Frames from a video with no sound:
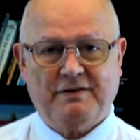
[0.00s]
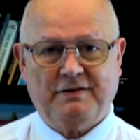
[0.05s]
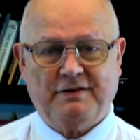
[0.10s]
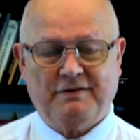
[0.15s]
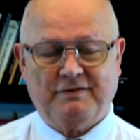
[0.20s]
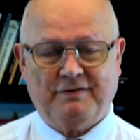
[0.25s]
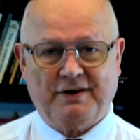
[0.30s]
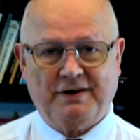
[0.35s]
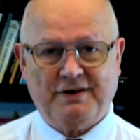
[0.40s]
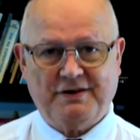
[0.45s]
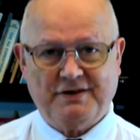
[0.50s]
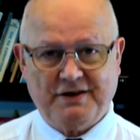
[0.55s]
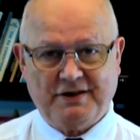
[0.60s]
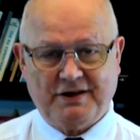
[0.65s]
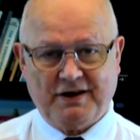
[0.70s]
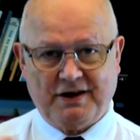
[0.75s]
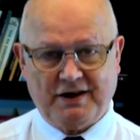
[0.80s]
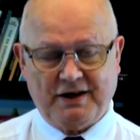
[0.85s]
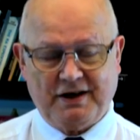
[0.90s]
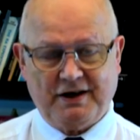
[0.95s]
Right, he's in
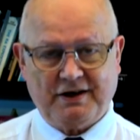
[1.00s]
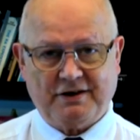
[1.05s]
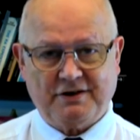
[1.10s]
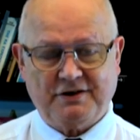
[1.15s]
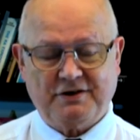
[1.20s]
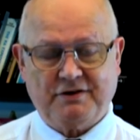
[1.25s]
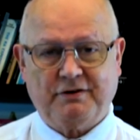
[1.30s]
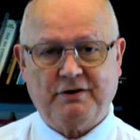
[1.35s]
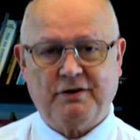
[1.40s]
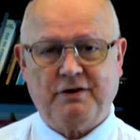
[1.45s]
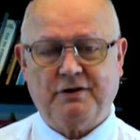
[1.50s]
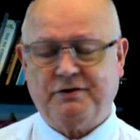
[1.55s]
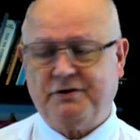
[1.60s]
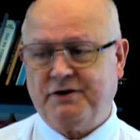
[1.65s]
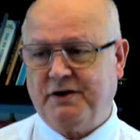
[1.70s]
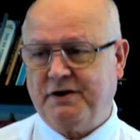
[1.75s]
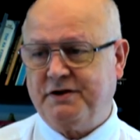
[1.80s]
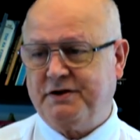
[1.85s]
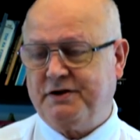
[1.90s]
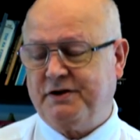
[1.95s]
the likeness of God.
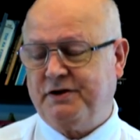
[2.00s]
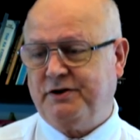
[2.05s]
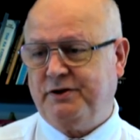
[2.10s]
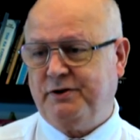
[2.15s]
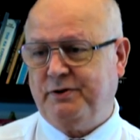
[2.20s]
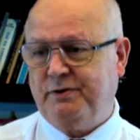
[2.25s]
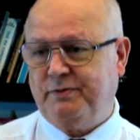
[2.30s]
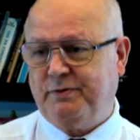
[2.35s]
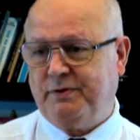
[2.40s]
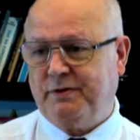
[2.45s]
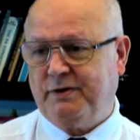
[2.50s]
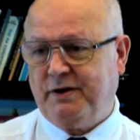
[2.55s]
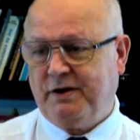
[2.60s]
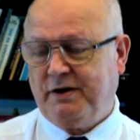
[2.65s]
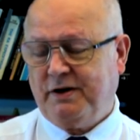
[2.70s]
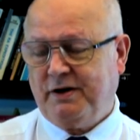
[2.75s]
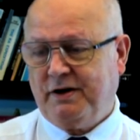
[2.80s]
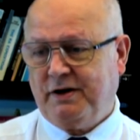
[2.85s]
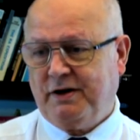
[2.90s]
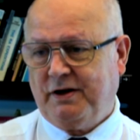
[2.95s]
Just as
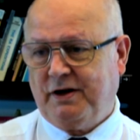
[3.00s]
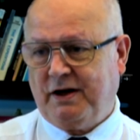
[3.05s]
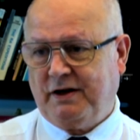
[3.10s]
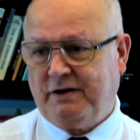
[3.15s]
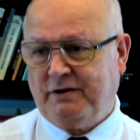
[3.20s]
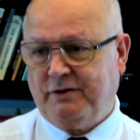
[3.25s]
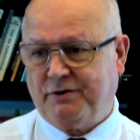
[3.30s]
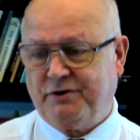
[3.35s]
your